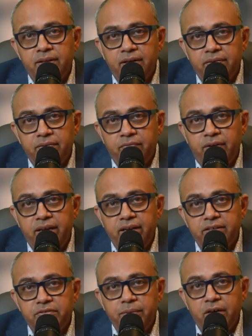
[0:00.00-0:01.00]

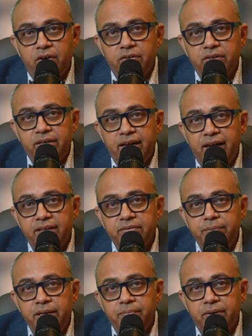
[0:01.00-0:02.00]
virus because it has
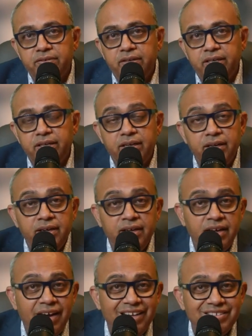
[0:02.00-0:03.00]
been present in
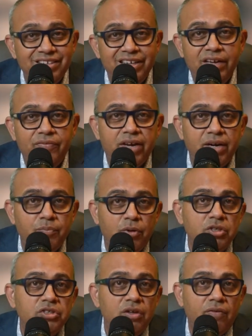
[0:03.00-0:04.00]
a significant
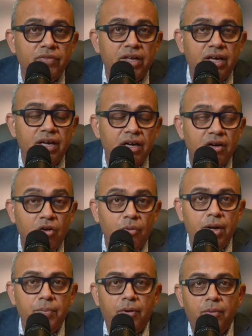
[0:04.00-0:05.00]
portion of the
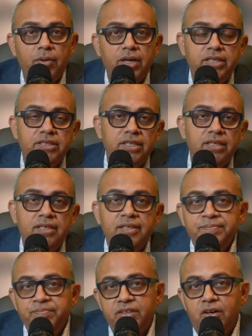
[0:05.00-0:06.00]
global population
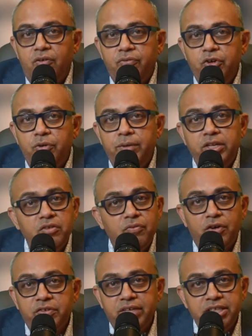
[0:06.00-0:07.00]
of humans
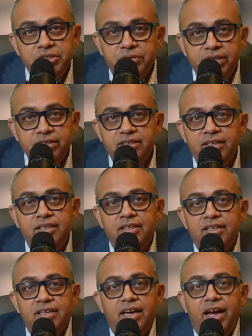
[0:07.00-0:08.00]
for centuries.
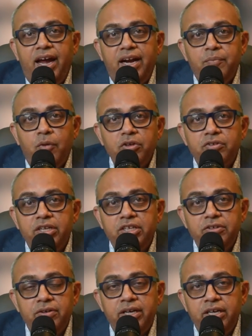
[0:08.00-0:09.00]
And most
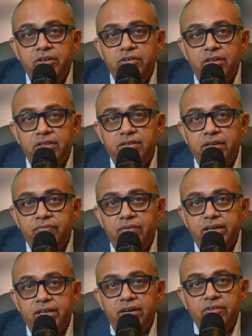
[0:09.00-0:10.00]
individuals
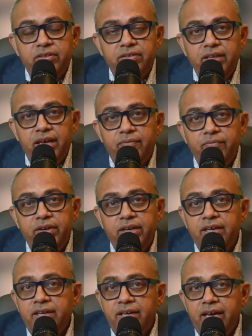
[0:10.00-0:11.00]
infected with CMV
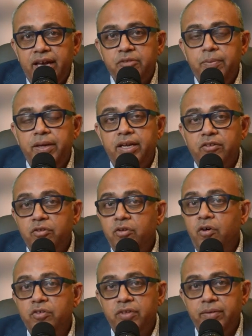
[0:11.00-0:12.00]
experience
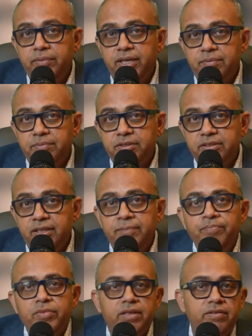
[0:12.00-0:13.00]
no symptoms.
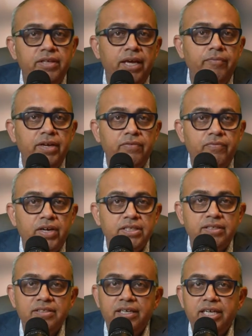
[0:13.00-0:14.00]
CMV
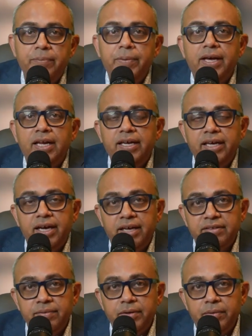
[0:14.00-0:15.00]
infections are typically
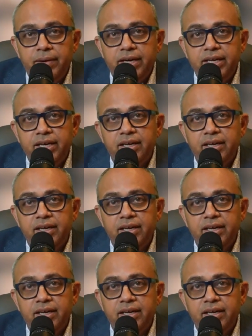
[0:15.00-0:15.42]
asymptomatic,